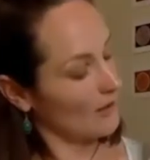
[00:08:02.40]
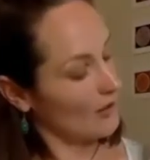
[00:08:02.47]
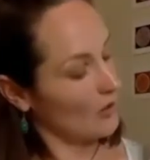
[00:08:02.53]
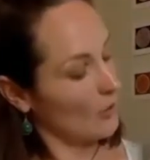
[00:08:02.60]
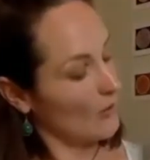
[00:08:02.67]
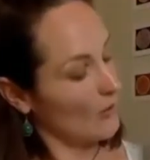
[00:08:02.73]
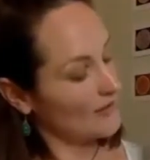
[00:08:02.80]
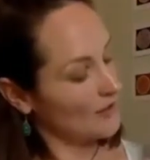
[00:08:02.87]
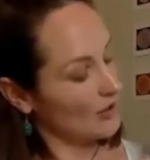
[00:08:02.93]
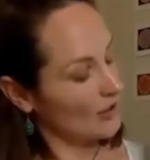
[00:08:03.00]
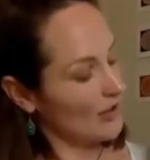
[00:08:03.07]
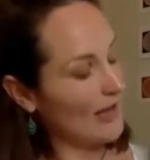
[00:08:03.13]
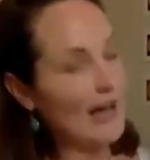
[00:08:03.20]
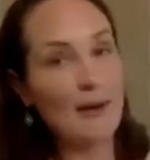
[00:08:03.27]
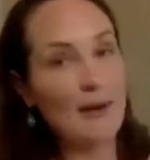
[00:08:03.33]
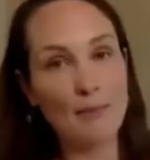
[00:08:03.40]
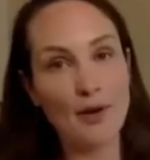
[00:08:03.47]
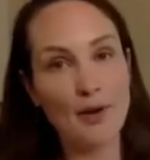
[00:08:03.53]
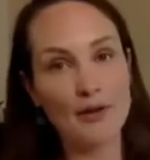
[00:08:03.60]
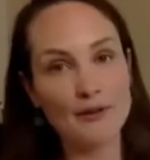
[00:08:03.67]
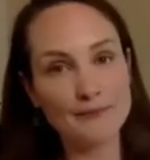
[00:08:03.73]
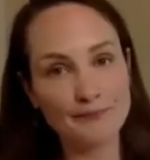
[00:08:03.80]
what's going to
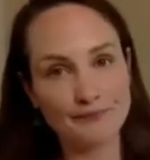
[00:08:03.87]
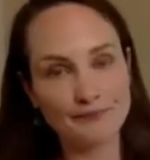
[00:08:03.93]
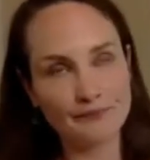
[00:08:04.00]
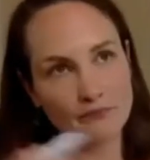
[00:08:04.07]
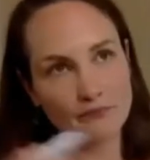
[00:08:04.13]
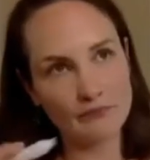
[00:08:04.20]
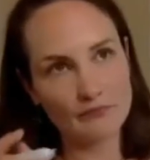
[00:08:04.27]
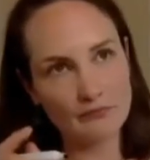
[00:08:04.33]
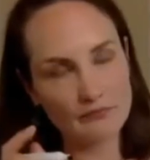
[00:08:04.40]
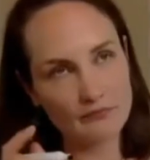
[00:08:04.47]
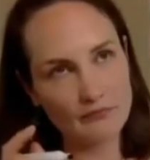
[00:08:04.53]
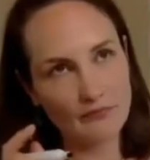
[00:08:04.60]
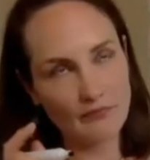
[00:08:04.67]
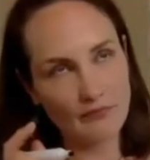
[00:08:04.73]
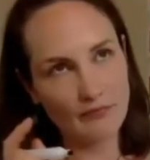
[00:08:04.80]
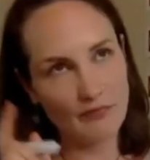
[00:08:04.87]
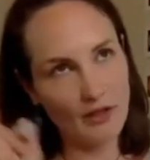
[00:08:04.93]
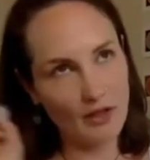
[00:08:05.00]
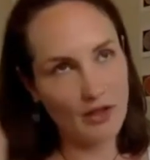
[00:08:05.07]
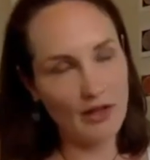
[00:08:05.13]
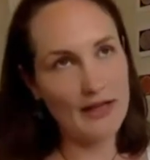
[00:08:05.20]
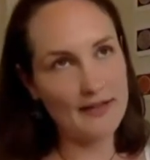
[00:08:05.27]
happen?
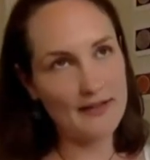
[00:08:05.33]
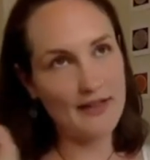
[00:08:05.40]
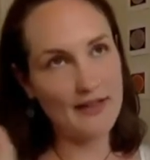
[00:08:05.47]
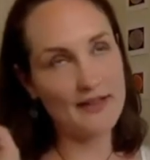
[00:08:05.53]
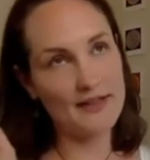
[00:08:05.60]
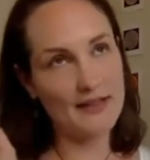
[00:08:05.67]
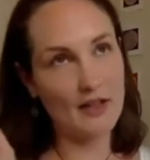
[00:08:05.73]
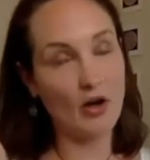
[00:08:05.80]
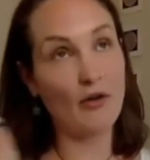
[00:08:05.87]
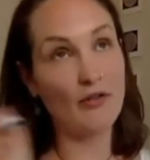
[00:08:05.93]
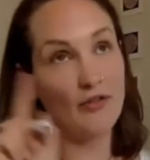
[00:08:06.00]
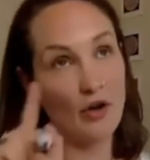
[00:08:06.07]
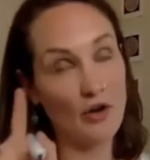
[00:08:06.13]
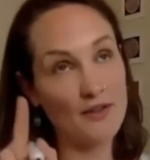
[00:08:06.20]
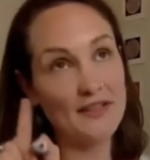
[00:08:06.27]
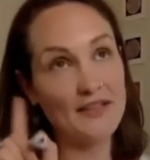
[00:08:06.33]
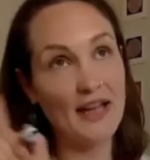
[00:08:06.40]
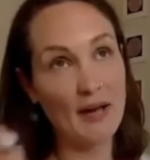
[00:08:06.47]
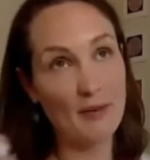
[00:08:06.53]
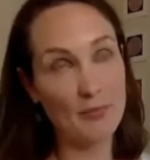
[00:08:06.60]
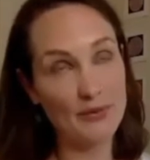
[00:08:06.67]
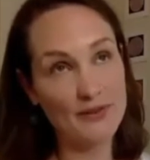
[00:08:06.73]
And they say, of course, it
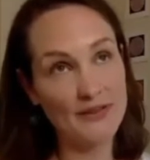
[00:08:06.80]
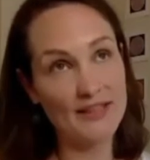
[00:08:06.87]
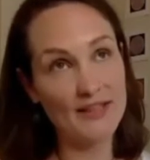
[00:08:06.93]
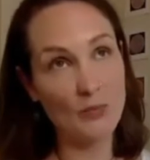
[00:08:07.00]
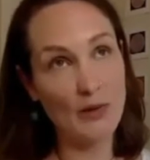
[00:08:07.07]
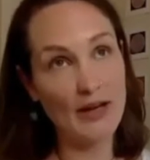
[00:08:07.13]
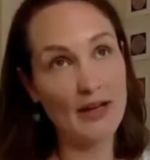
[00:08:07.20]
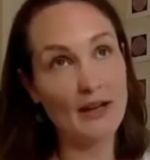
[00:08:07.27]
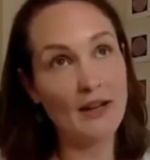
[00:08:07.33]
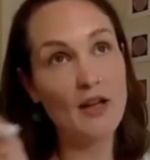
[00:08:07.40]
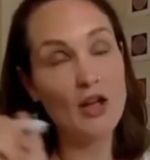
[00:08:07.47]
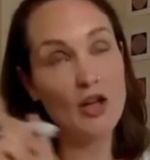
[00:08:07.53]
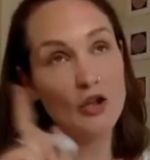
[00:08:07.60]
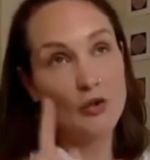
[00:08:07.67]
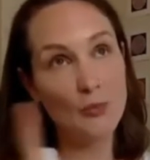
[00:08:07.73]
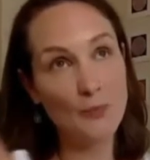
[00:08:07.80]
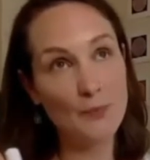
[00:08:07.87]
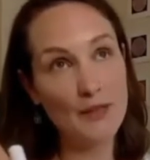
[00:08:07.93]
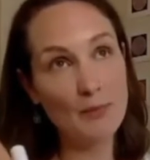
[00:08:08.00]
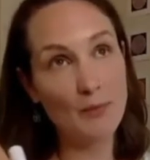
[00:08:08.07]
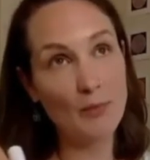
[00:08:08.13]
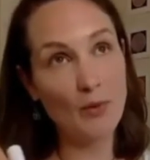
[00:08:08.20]
happens as well to
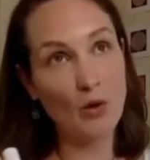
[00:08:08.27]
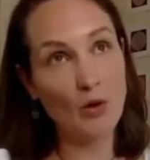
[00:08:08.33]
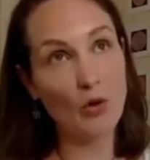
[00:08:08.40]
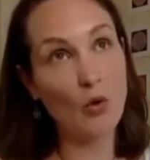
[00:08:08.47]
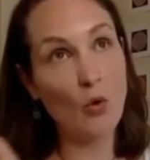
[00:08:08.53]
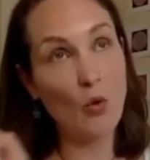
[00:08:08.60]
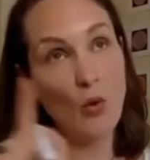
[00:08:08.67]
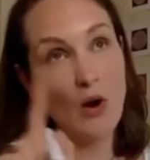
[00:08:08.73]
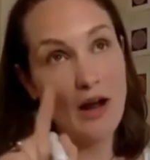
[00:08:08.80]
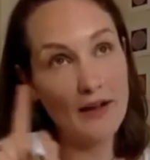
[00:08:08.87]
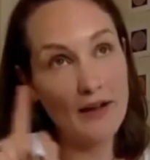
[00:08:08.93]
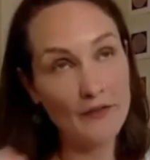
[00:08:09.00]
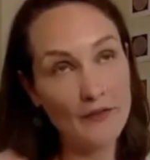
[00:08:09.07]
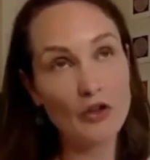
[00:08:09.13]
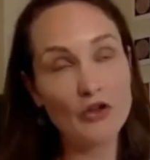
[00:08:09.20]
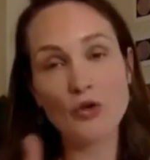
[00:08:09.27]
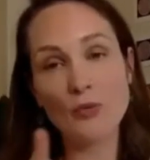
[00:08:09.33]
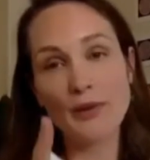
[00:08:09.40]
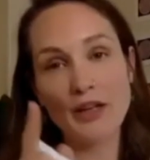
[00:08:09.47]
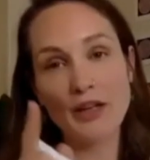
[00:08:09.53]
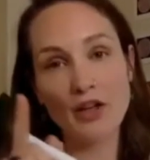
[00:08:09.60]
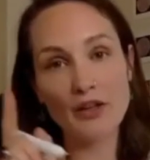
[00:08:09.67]
people who are not
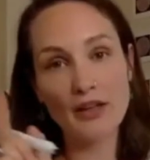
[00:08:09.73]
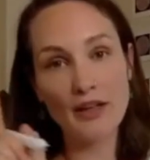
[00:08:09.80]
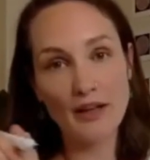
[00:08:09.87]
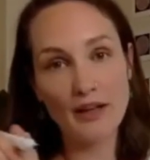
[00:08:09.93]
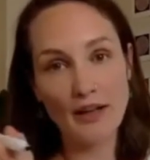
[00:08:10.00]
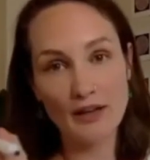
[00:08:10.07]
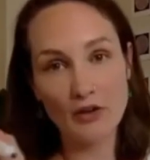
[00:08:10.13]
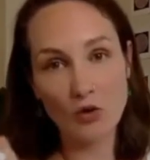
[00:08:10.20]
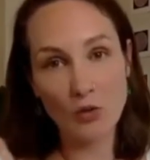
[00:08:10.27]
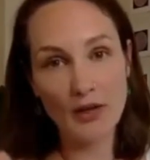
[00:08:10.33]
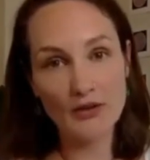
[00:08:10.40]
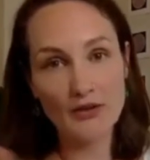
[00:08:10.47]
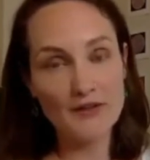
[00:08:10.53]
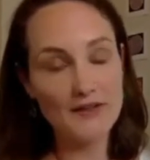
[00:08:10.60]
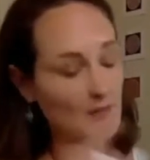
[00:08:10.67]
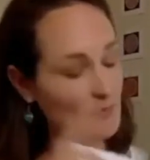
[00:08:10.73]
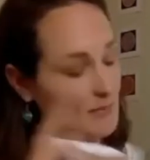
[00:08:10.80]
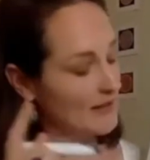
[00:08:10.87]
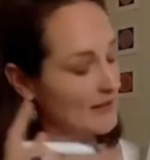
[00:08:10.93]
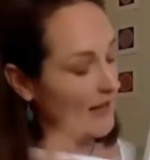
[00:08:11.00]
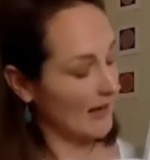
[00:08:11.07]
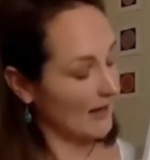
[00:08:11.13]
awakening and who are the same.
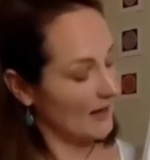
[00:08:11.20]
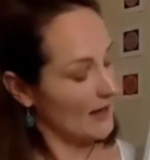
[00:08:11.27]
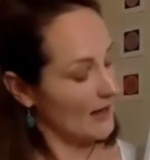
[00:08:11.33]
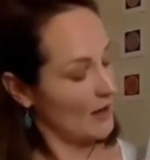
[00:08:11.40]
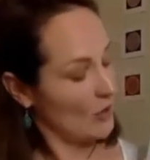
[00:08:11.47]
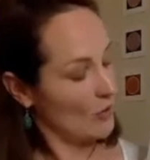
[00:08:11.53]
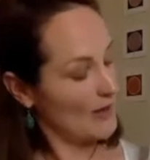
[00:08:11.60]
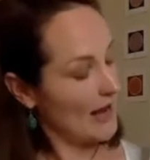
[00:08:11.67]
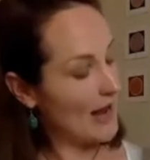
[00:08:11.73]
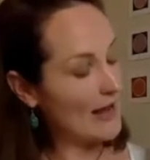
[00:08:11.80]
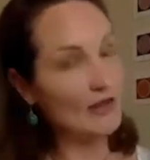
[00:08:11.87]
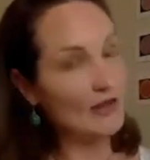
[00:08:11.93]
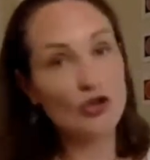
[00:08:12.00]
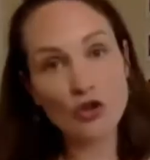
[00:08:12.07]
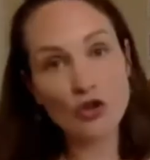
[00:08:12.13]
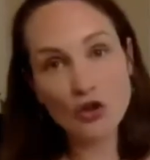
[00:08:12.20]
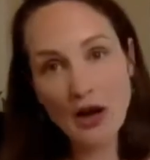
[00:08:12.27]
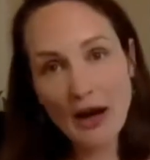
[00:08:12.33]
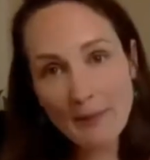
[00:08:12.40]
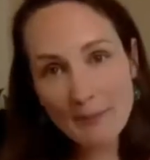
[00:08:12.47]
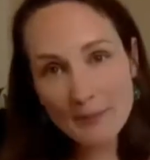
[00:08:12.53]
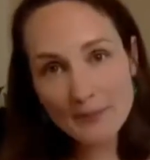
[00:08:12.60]
It's like we are
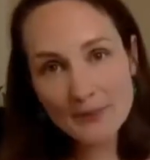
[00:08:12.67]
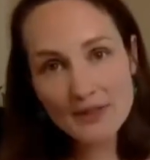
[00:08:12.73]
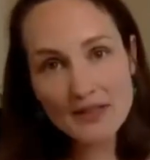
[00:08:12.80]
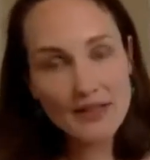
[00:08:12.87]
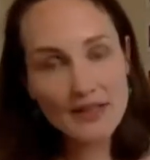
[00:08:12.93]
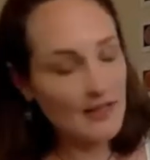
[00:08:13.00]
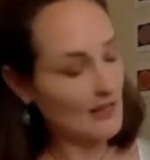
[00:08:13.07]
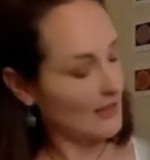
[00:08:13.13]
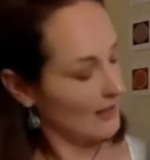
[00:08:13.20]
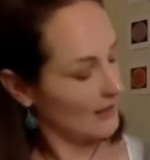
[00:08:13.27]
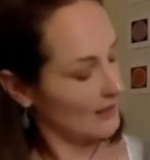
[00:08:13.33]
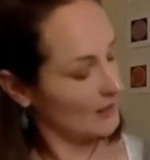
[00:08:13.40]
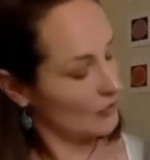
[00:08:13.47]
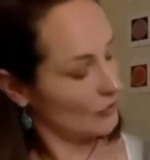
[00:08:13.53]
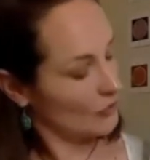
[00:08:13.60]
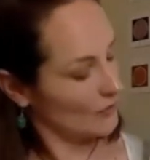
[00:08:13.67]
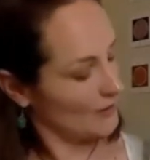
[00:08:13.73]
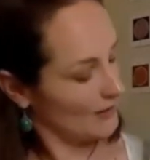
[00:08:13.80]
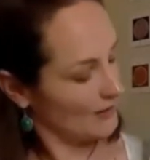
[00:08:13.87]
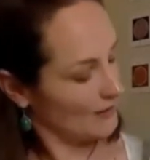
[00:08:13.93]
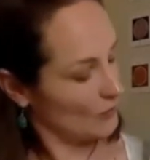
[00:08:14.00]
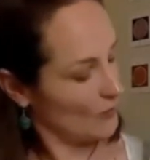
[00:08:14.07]
trapped into
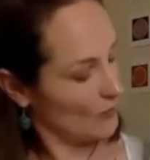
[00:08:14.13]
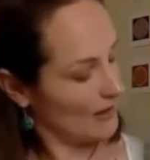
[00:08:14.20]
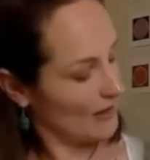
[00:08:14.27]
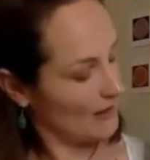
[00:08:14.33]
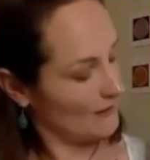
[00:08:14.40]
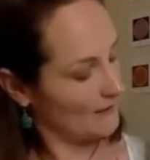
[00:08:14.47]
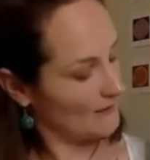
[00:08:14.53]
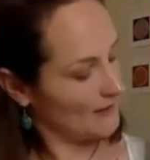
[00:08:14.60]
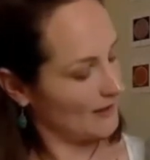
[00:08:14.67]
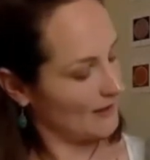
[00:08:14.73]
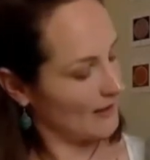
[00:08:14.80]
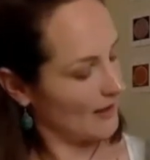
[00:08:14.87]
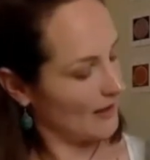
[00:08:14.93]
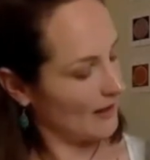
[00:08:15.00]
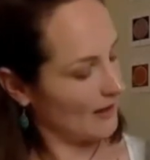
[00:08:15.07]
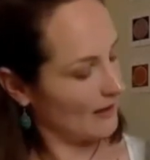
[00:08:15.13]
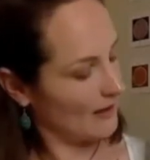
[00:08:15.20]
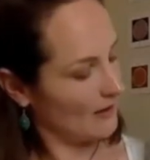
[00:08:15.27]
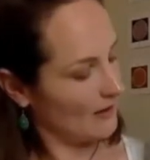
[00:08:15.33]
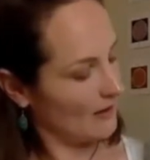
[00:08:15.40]
these waves here,